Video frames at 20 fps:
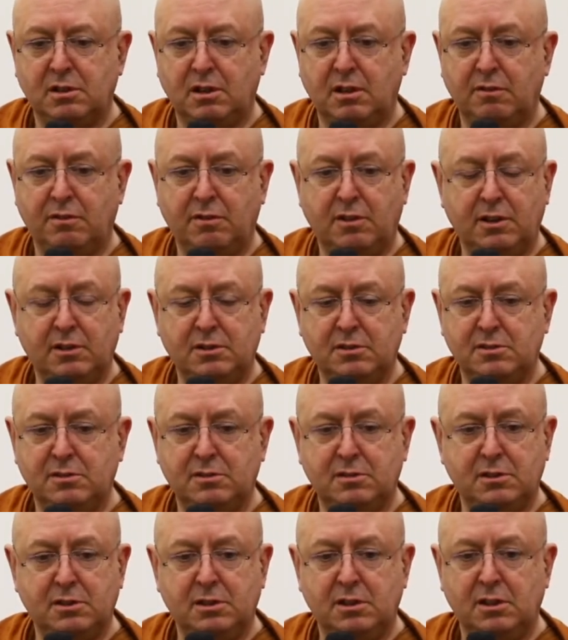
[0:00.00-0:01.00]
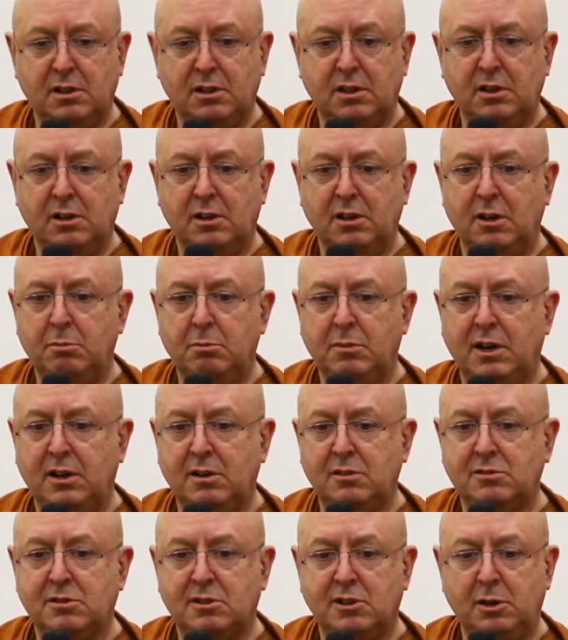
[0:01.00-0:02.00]
I find just the
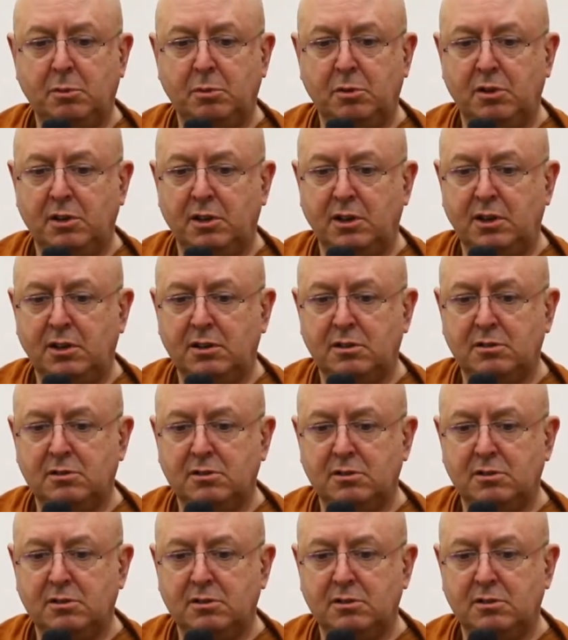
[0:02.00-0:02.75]
amount of sleep you need